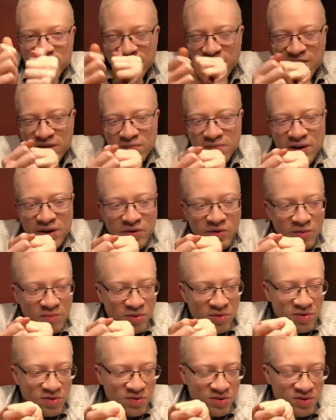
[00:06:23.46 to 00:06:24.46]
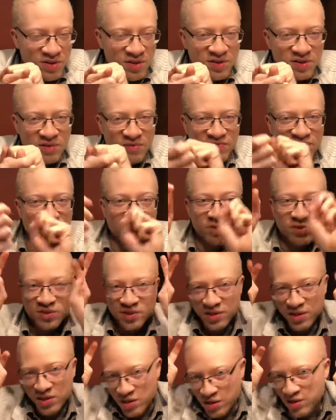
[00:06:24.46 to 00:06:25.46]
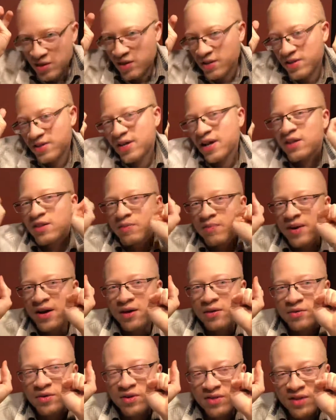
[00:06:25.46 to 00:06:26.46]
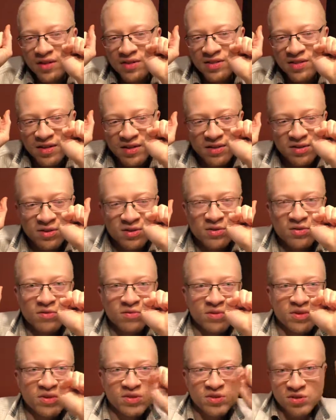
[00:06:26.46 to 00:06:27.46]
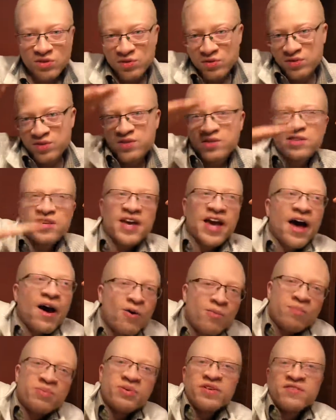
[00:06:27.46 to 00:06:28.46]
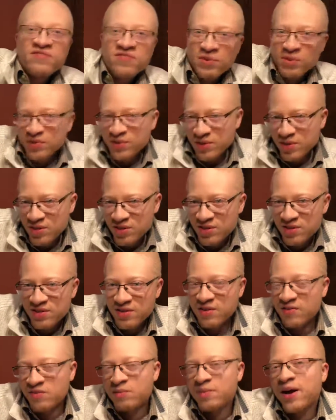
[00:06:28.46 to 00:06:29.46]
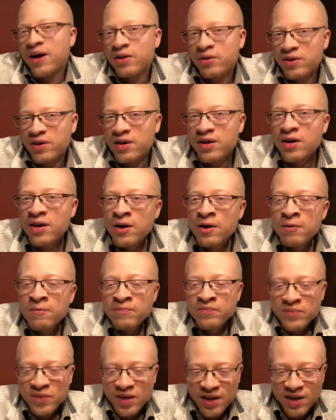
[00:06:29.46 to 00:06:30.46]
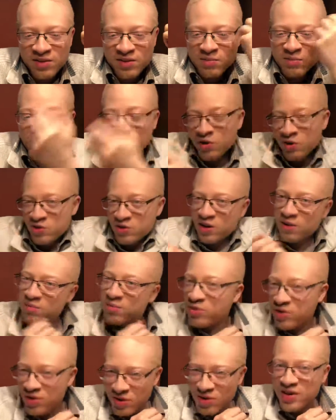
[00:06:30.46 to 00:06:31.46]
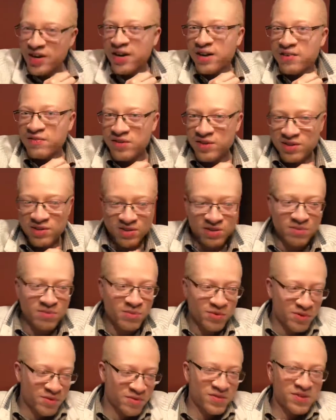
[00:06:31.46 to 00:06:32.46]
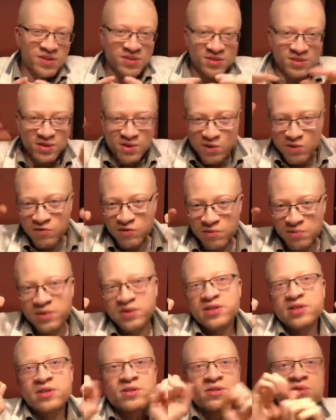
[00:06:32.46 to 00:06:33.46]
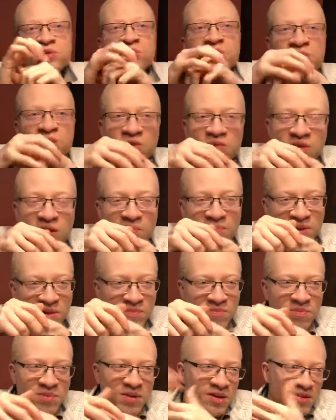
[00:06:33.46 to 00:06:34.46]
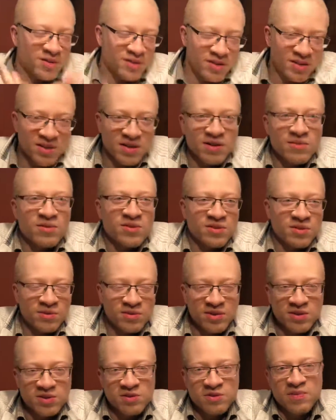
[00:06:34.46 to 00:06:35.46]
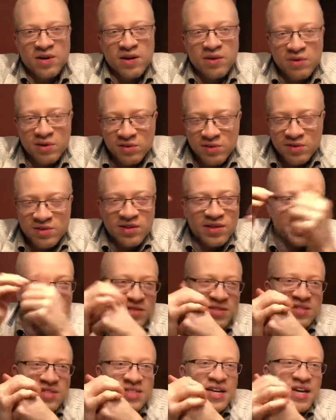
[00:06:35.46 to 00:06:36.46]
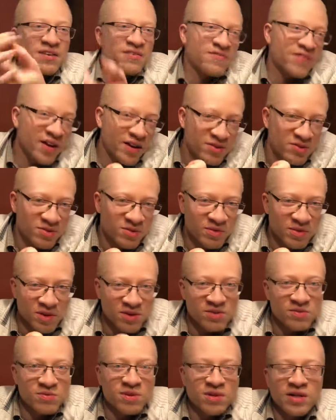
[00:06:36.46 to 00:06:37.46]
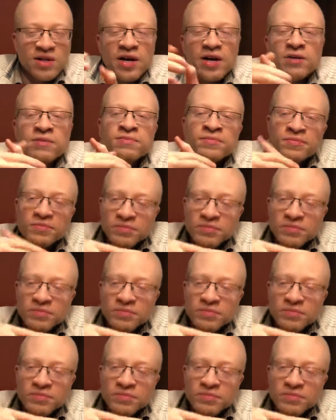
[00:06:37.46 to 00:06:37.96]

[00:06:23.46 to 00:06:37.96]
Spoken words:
inside the battery produces a voltage inside the battery that tends to reduce the output voltage of the battery. And the more you try to pull current out of it, the more of these overpotentials show up, and basically the net result is your battery looks like it's dead faster when it's really not.